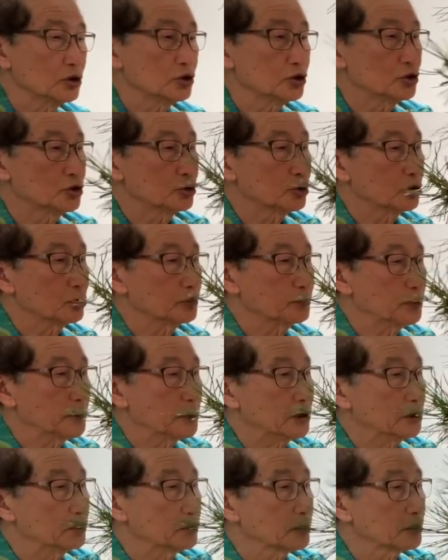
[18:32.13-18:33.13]
show
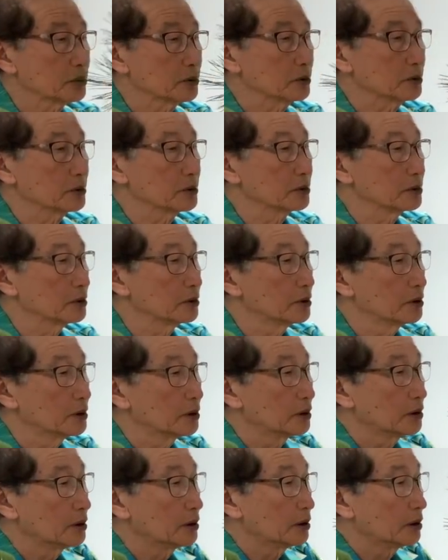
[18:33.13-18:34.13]
people
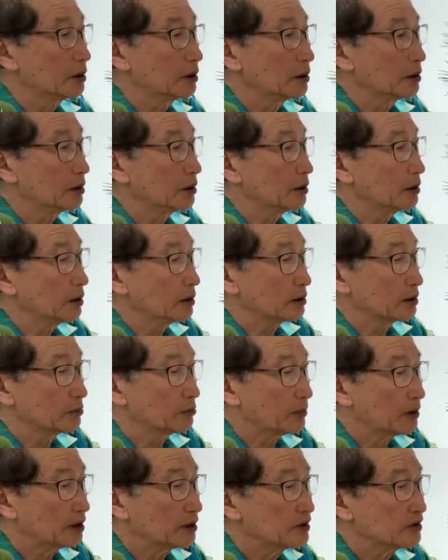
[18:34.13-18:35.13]
the
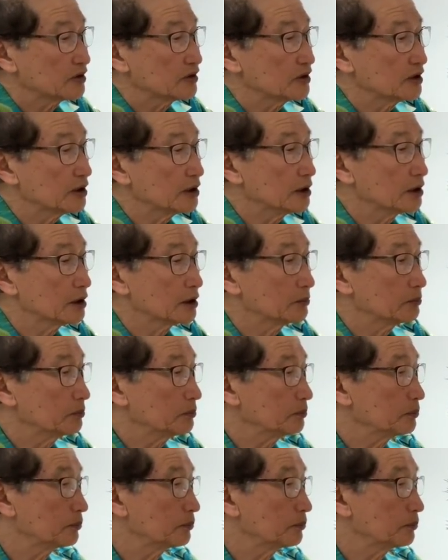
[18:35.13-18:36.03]
mycelium